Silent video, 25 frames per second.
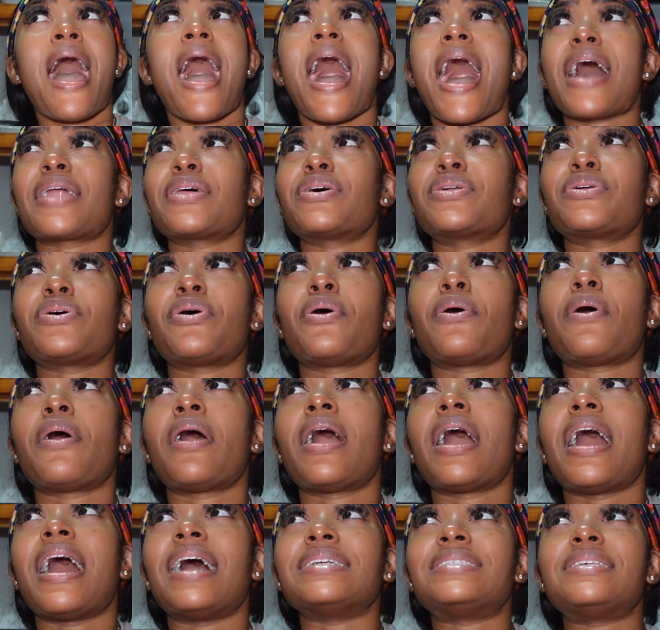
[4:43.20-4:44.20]
I don't know.
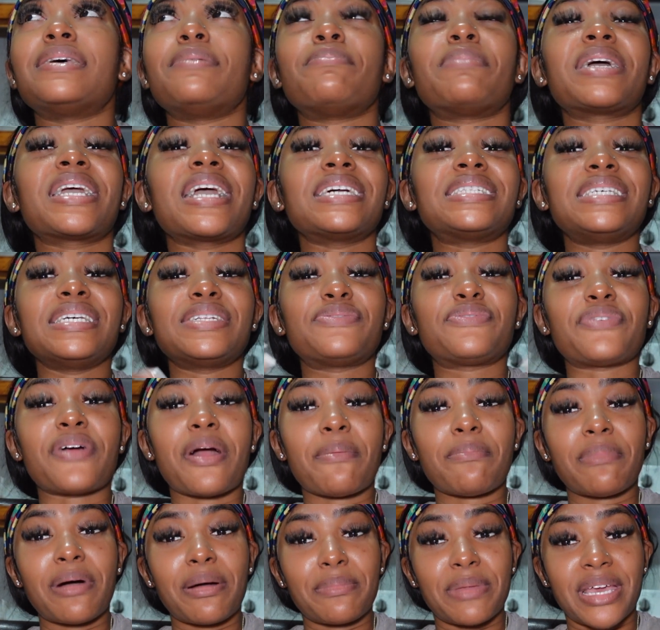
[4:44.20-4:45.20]
I, I get it
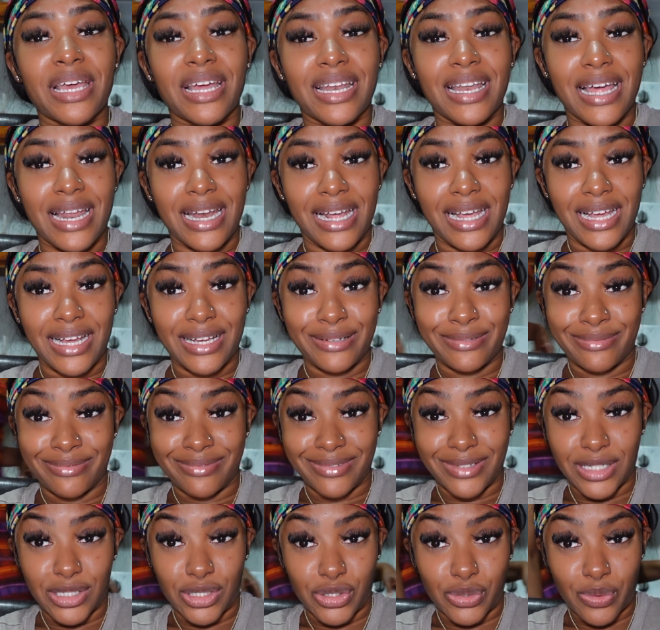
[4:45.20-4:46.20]
from mommy and daddy.
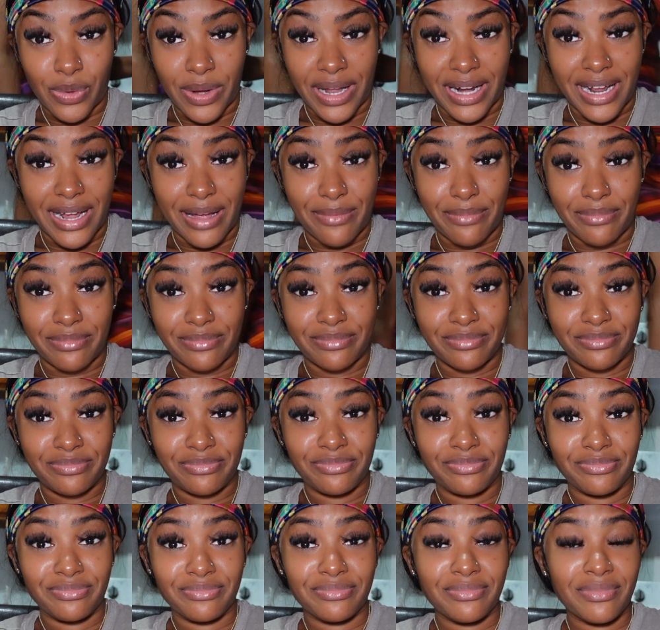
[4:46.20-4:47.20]
That's what them.
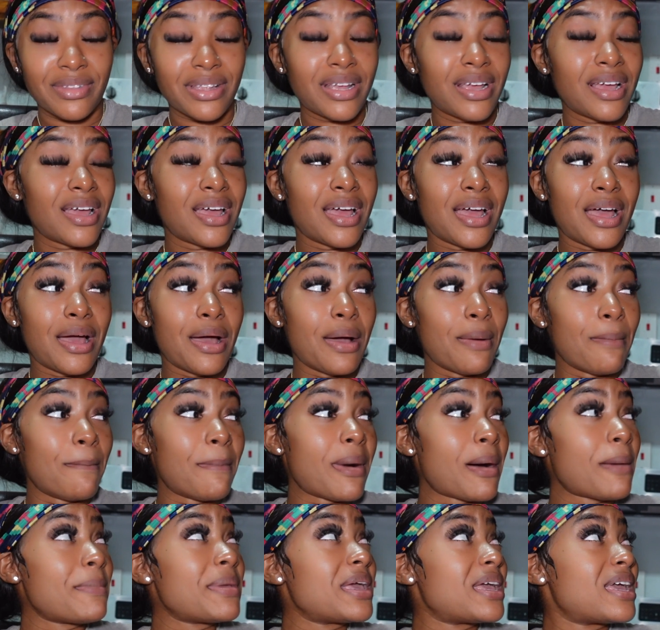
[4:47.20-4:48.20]

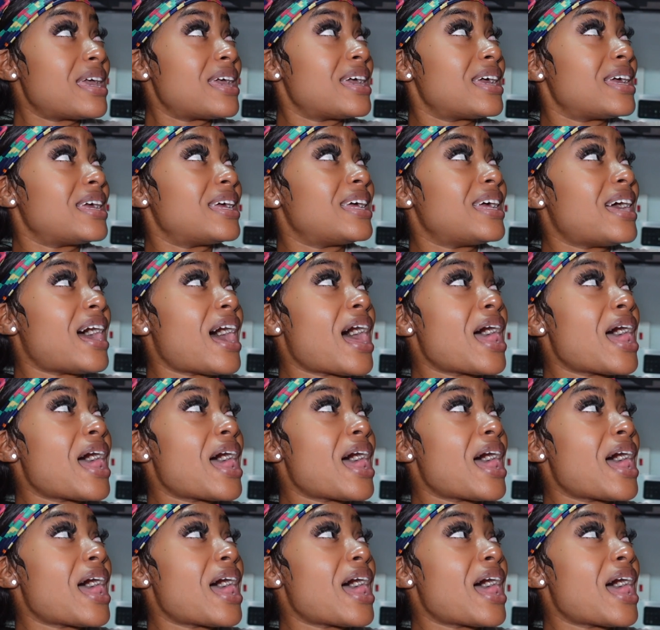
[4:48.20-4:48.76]
Mommy, mm-hmm.